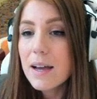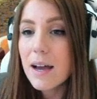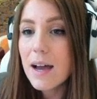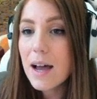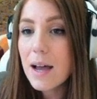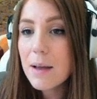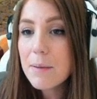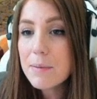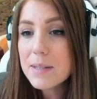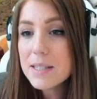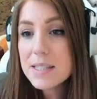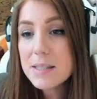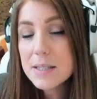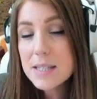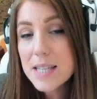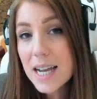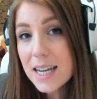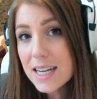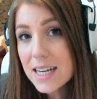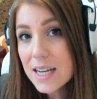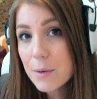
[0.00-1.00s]
Uh, the
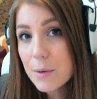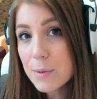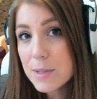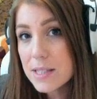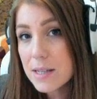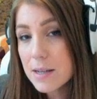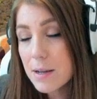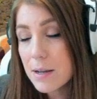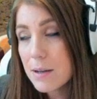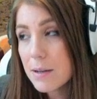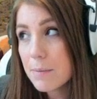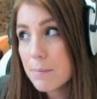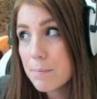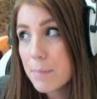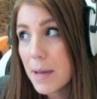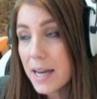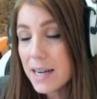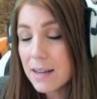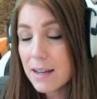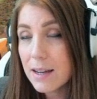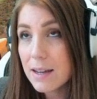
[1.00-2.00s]
second hit was a,
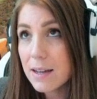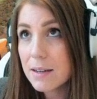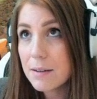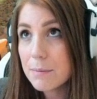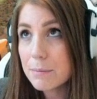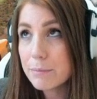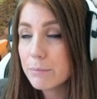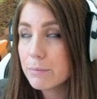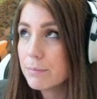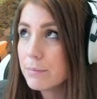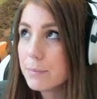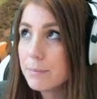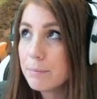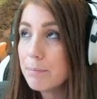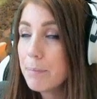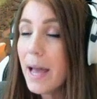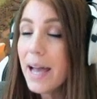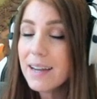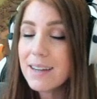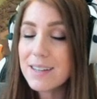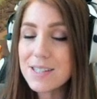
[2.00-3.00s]
pe a
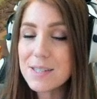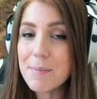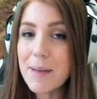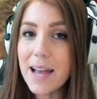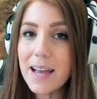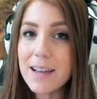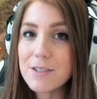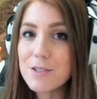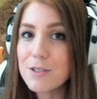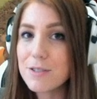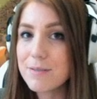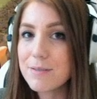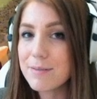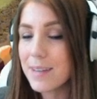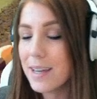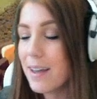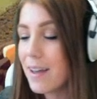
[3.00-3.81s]
Pekka smash.